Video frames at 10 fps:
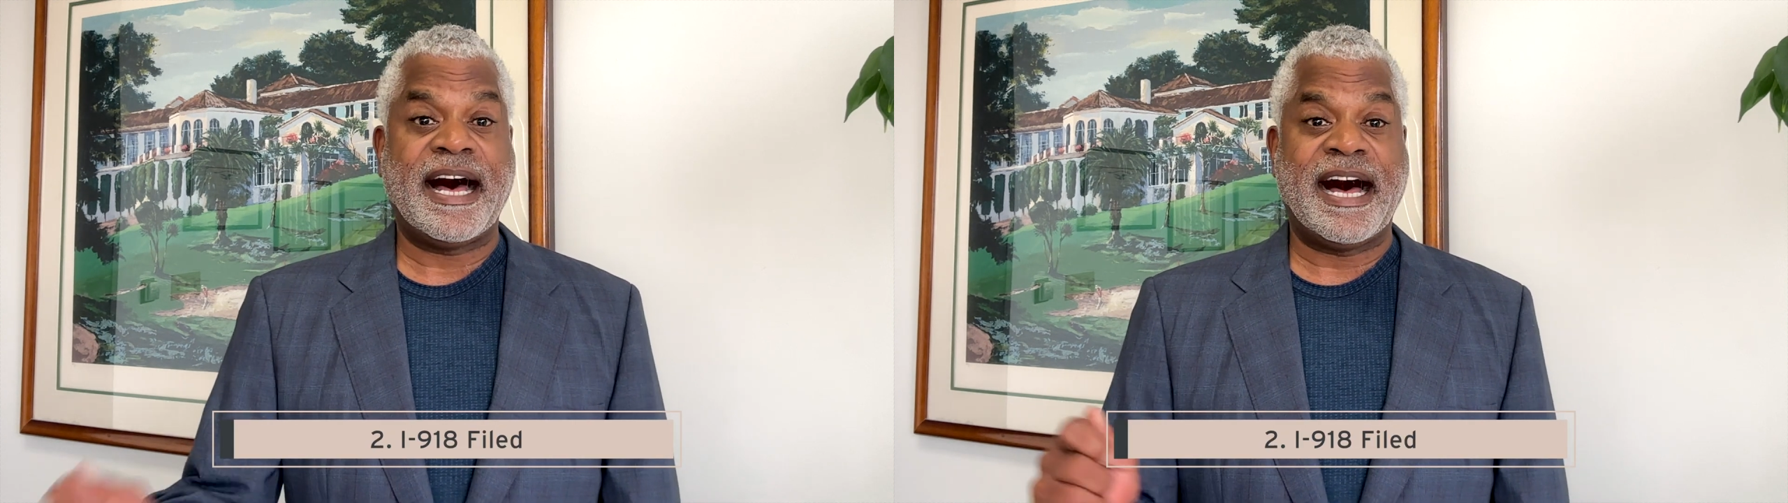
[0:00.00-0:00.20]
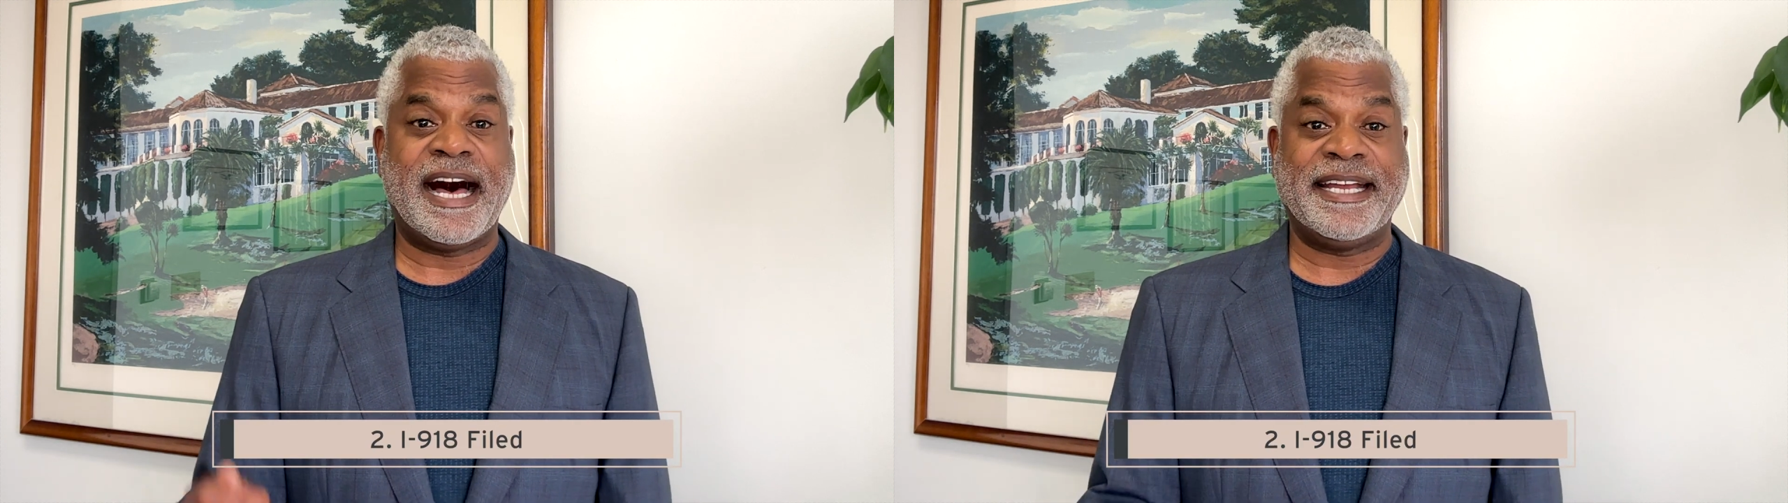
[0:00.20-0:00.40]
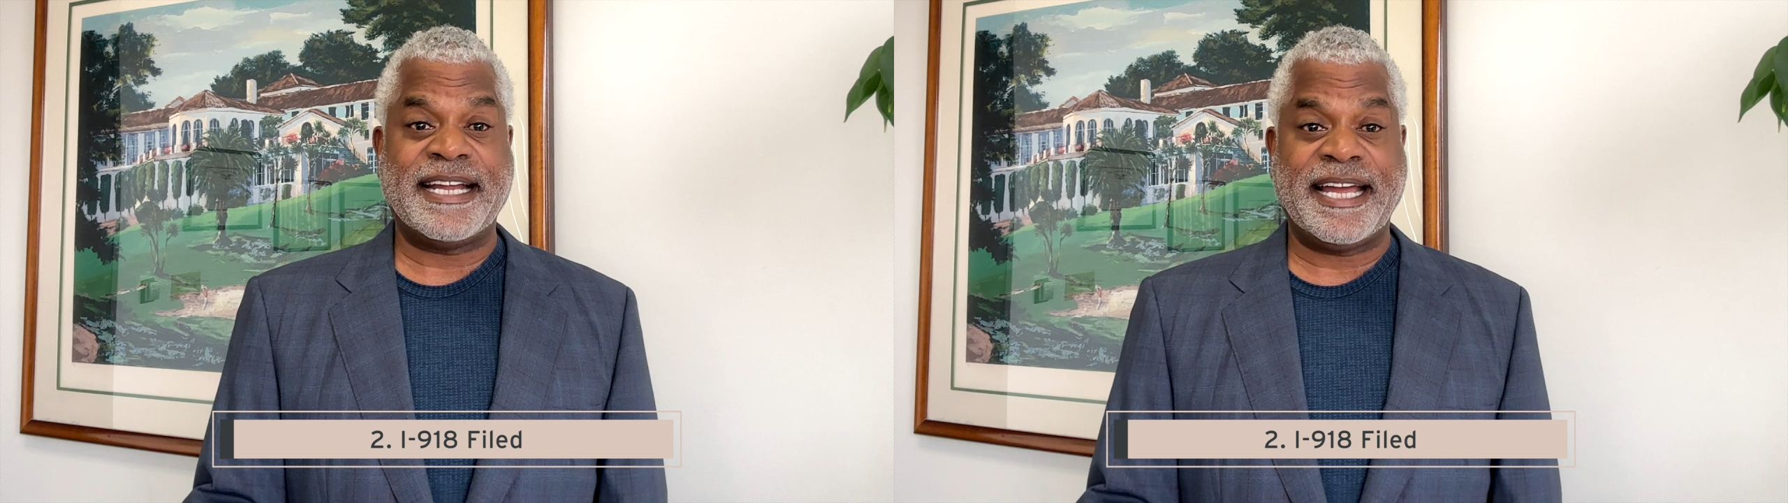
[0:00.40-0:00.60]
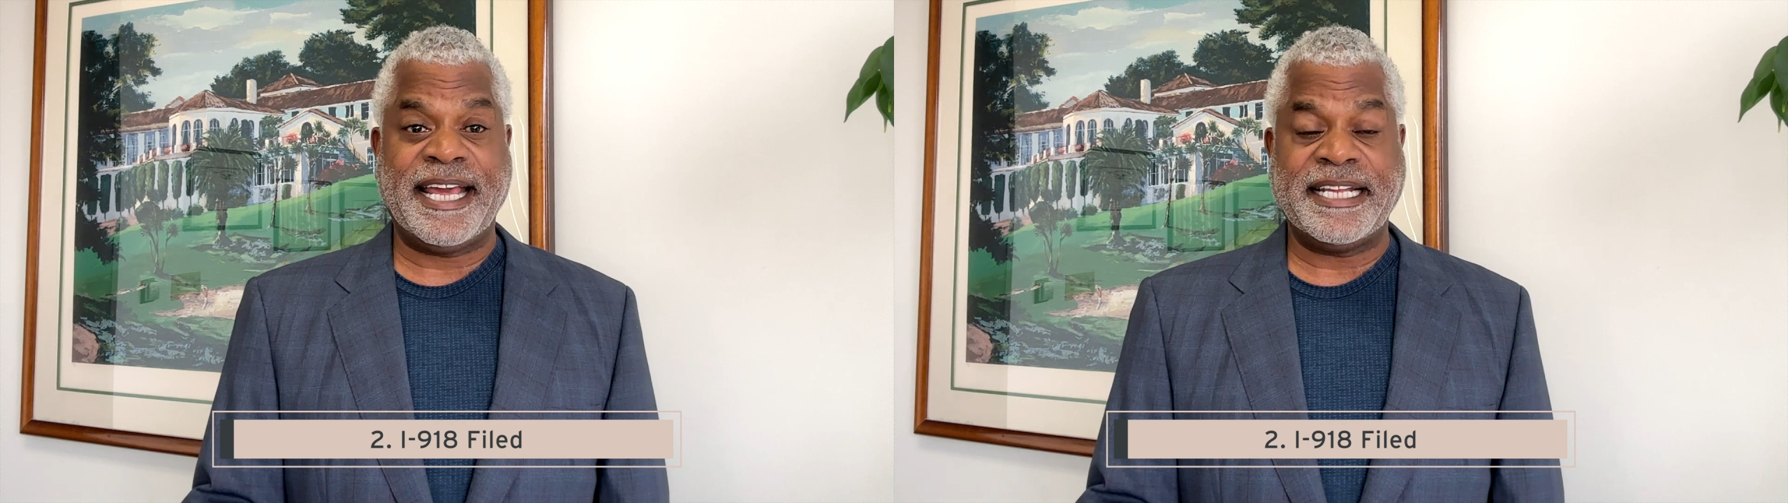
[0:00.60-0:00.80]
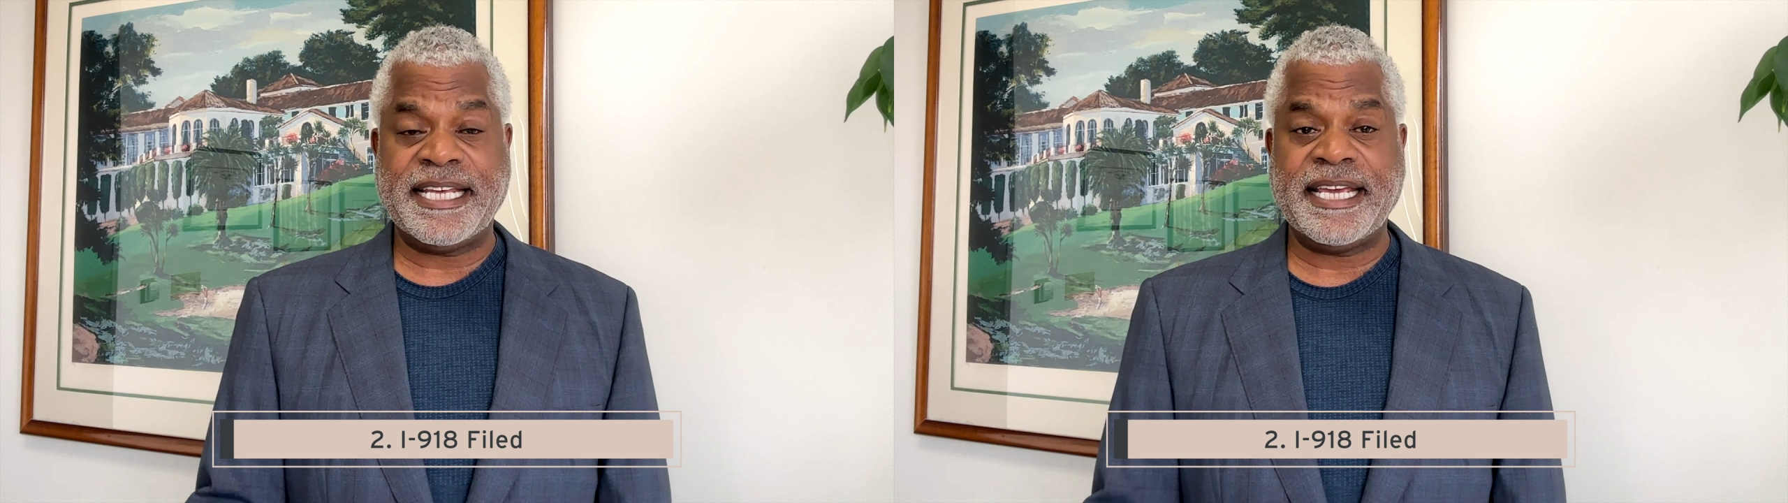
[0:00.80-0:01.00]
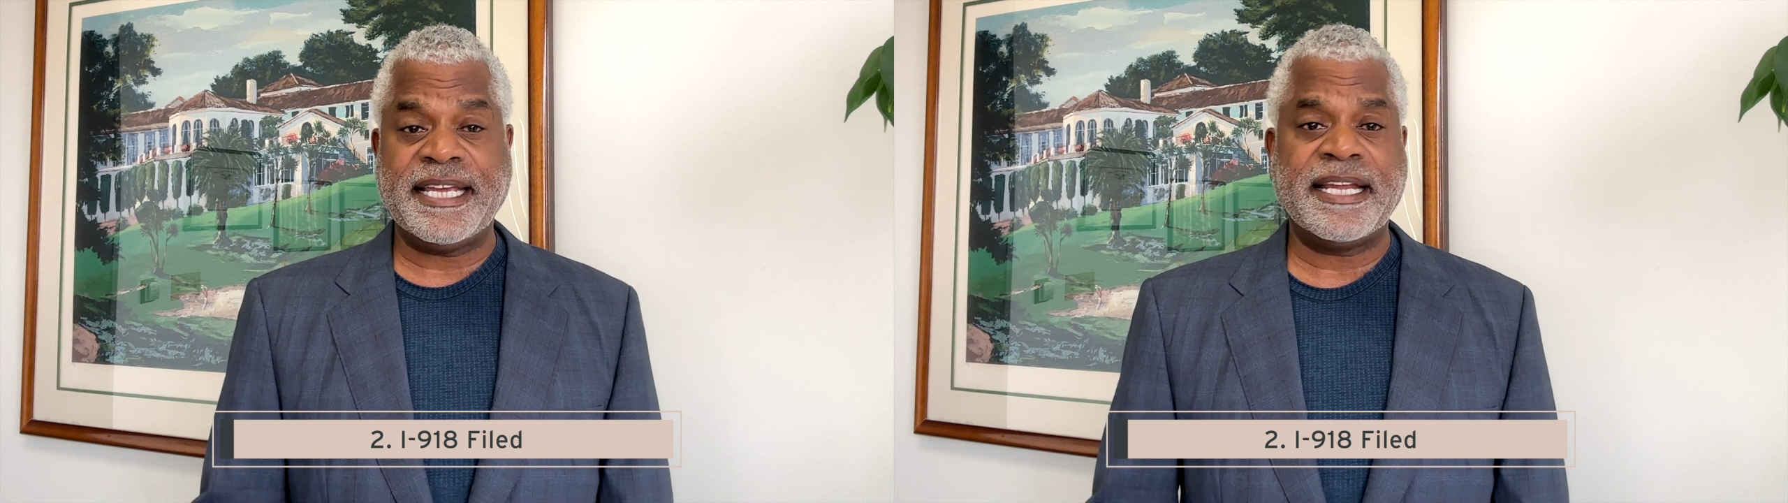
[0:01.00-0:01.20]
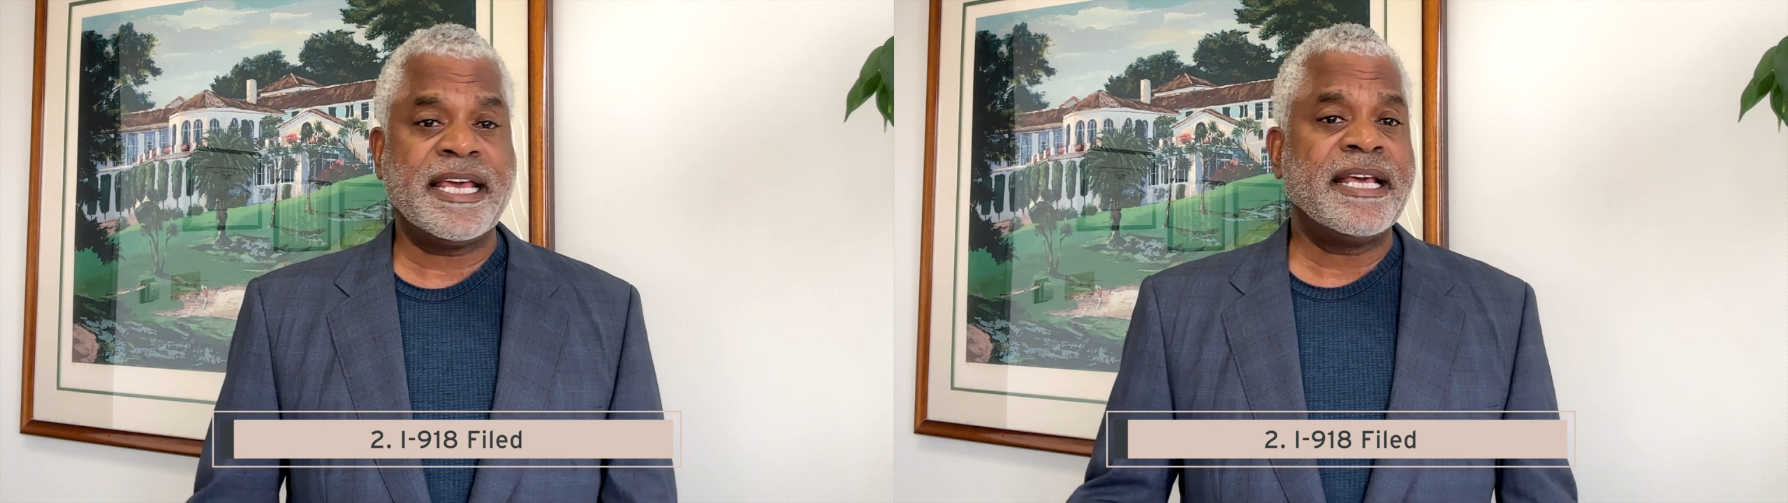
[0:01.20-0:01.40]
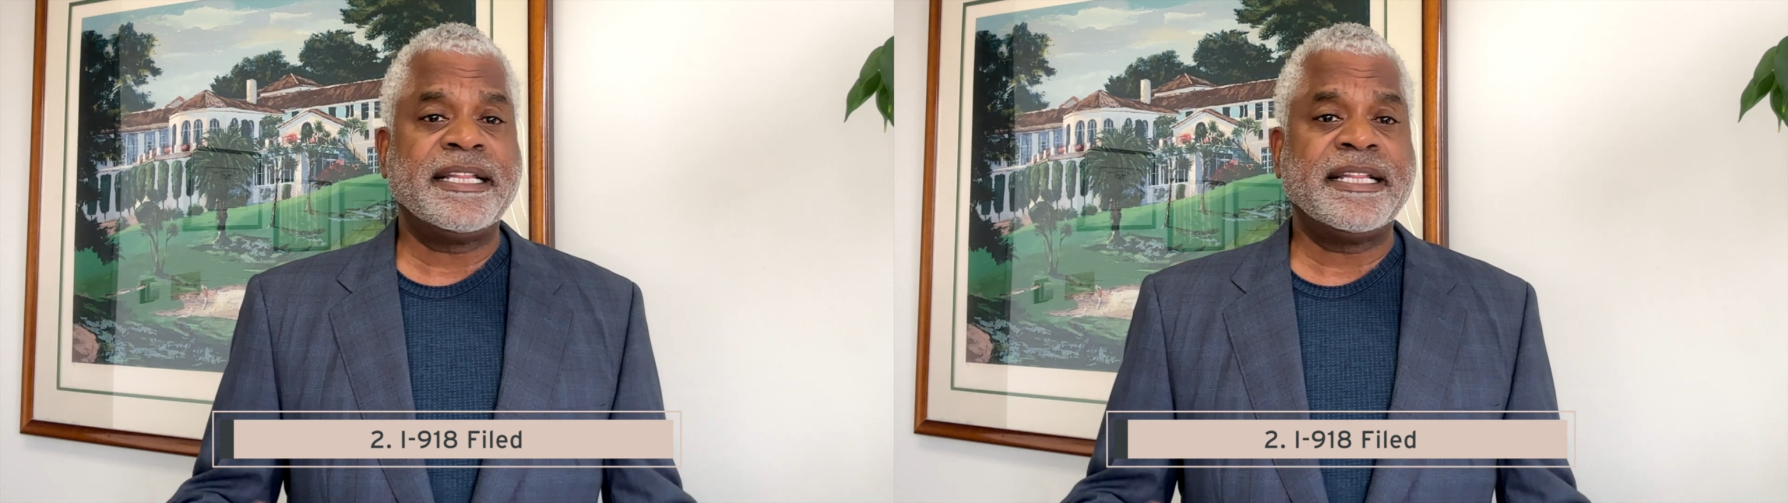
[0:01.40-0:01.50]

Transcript: I-918.